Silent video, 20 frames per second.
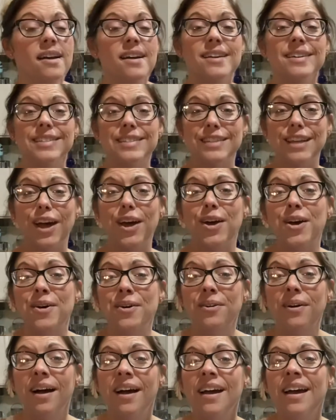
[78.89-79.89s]

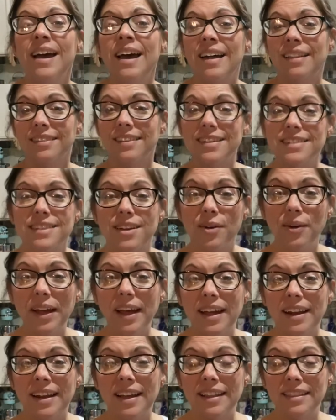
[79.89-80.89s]
So let's go
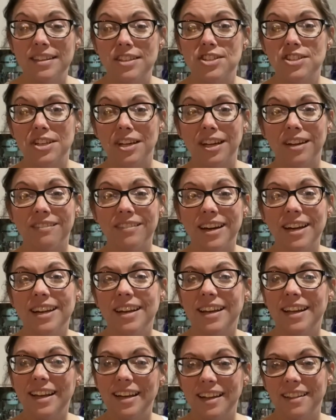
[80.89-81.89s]
ahead and get this chicken ready to
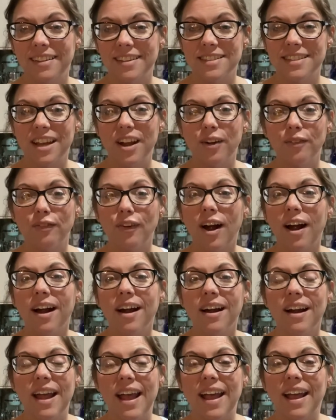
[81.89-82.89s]
get in this air
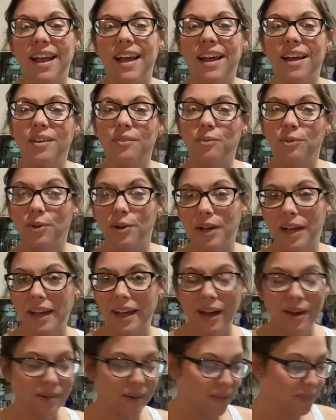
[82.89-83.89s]
fryer, and we'll get
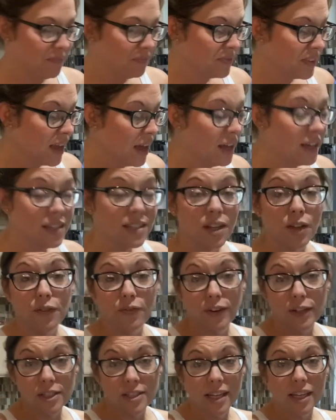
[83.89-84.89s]
going. So the
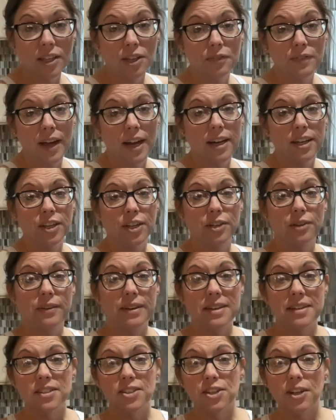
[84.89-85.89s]
first thing you've got to do
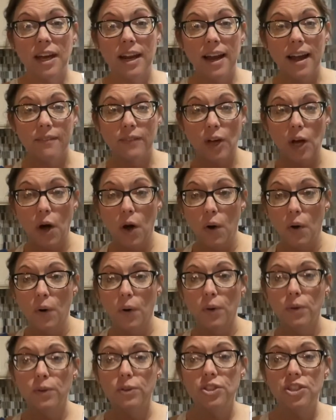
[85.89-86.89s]
is you got to have a
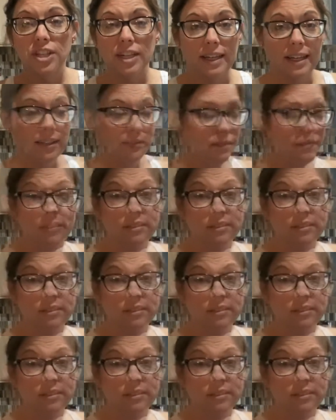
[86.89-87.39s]
whole chicken.